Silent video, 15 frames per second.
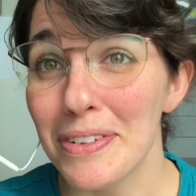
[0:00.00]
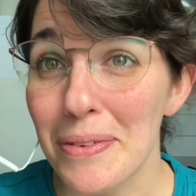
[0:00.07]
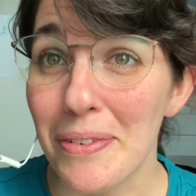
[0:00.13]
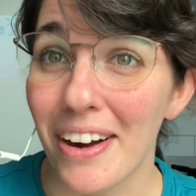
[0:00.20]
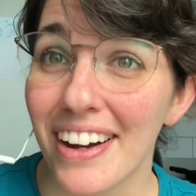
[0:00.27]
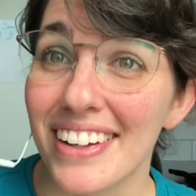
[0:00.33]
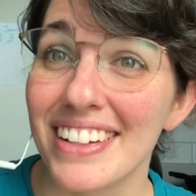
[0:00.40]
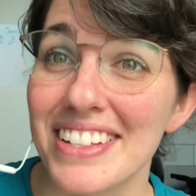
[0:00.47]
I'm
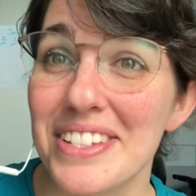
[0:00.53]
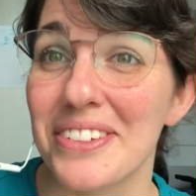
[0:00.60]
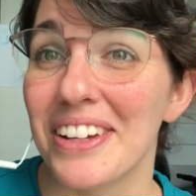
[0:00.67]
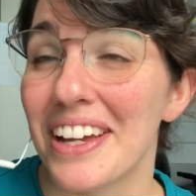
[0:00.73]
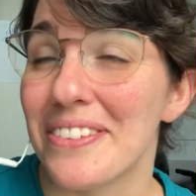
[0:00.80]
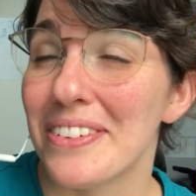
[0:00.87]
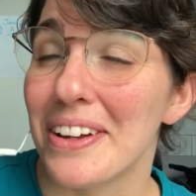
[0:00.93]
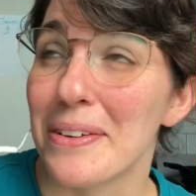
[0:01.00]
wrong. It's
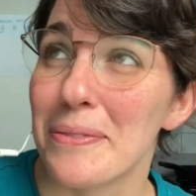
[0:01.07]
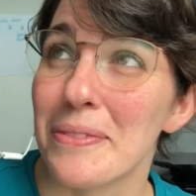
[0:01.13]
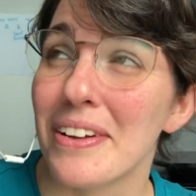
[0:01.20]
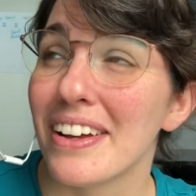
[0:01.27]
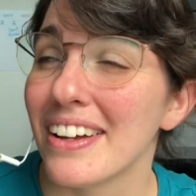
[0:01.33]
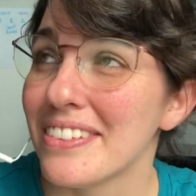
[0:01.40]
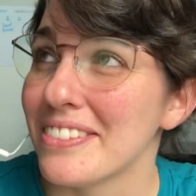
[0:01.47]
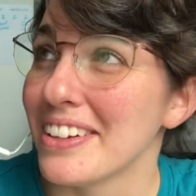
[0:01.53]
okay if I am.
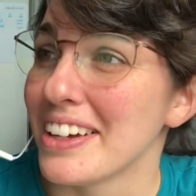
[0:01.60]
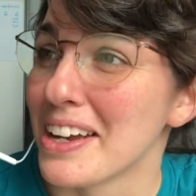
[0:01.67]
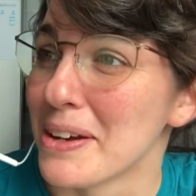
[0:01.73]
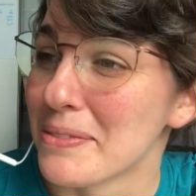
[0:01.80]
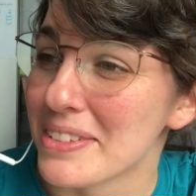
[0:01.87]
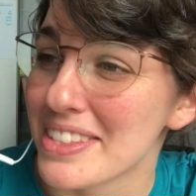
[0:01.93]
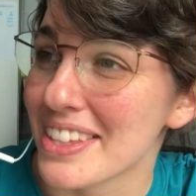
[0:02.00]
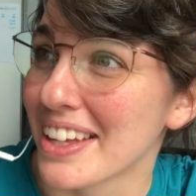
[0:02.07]

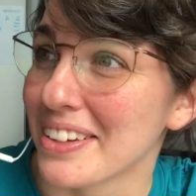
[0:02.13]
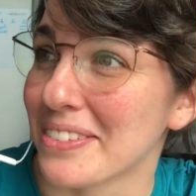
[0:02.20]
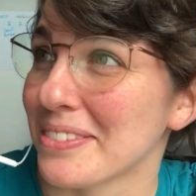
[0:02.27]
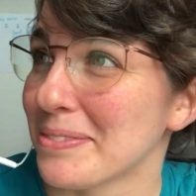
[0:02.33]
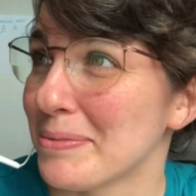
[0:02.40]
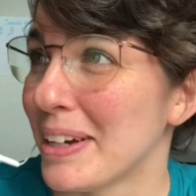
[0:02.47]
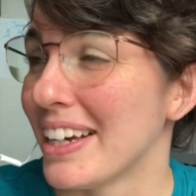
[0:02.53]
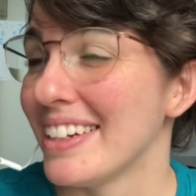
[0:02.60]
I don't
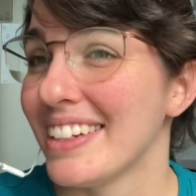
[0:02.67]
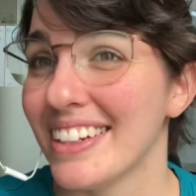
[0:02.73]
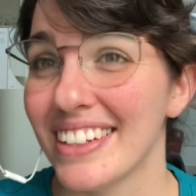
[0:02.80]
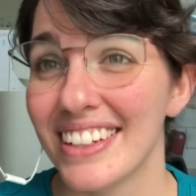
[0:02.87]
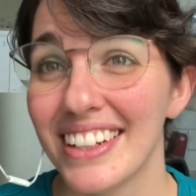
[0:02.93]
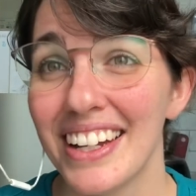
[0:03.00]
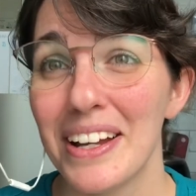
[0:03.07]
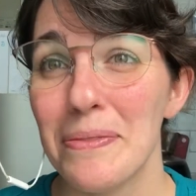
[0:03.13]
mind.
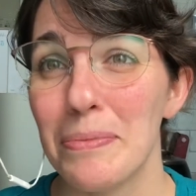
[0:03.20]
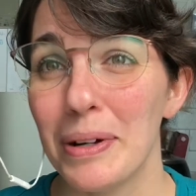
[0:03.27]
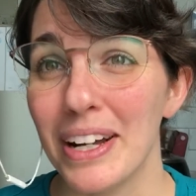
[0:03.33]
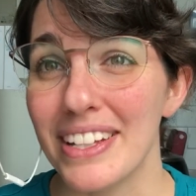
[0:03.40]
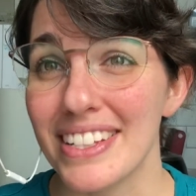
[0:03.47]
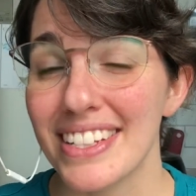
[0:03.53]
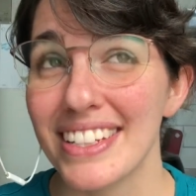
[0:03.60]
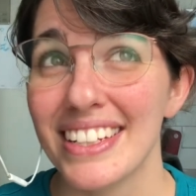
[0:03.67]

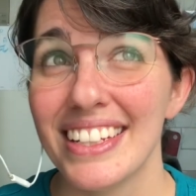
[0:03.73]
But